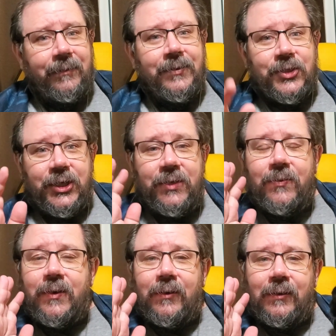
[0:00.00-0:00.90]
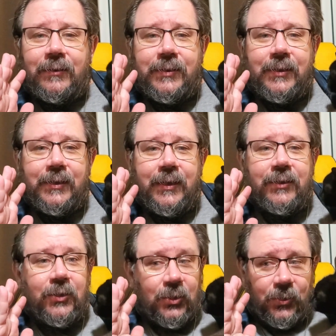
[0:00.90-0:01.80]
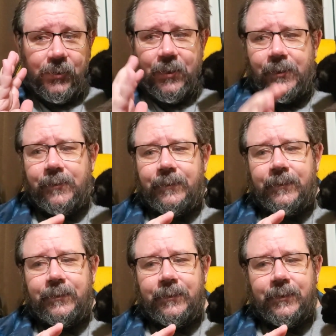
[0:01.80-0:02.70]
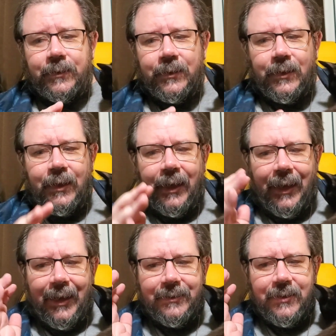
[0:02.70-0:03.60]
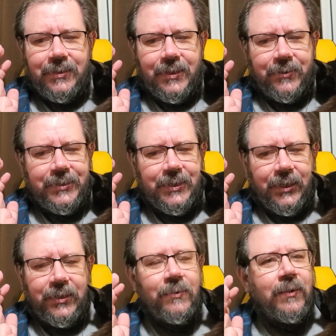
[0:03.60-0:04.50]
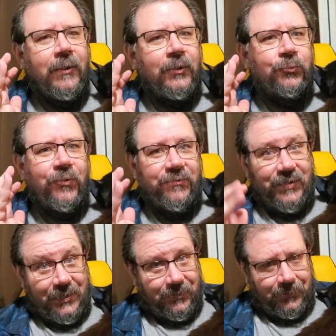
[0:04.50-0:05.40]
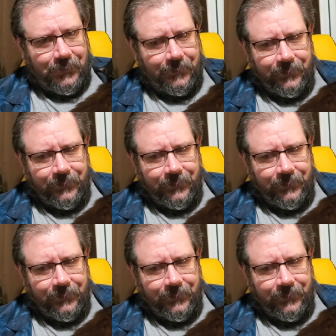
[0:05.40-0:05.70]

There's a cue called "Lurker," and then there is a cue called "Revealed."